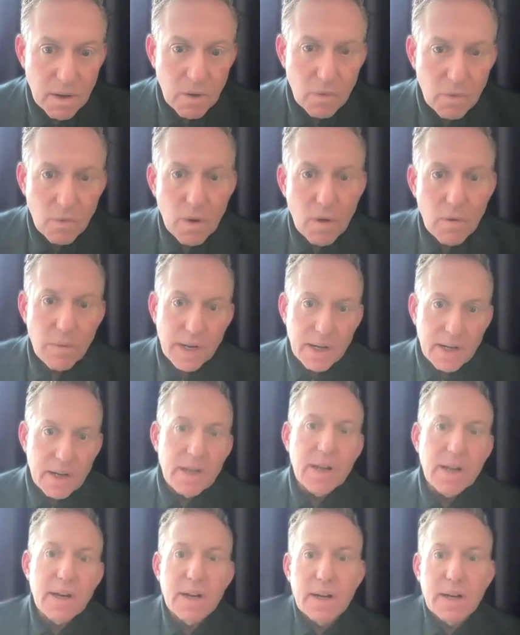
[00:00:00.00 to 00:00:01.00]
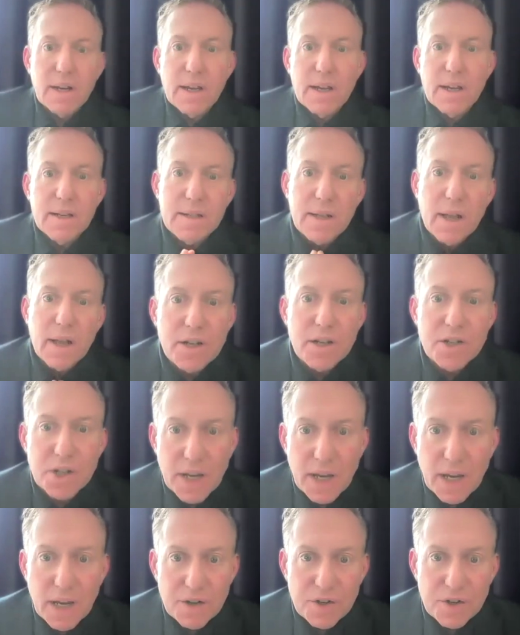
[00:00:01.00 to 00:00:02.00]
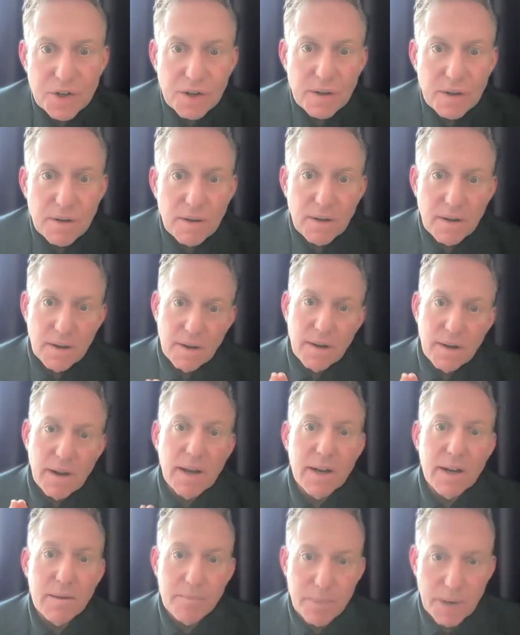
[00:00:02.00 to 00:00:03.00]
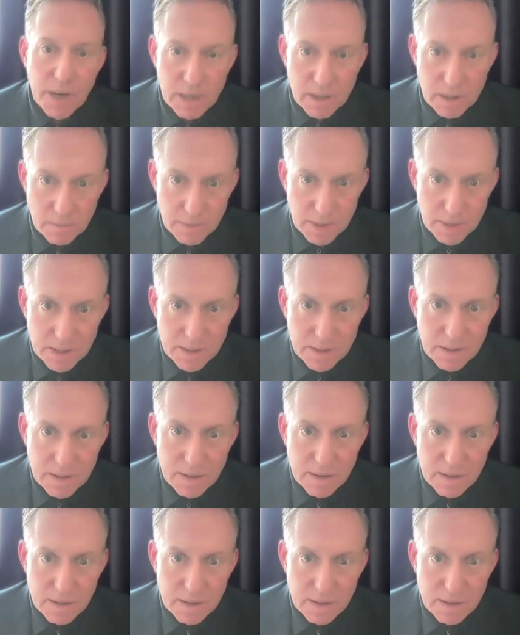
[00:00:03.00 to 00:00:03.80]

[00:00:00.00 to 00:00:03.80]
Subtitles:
What we need is education and embodiment,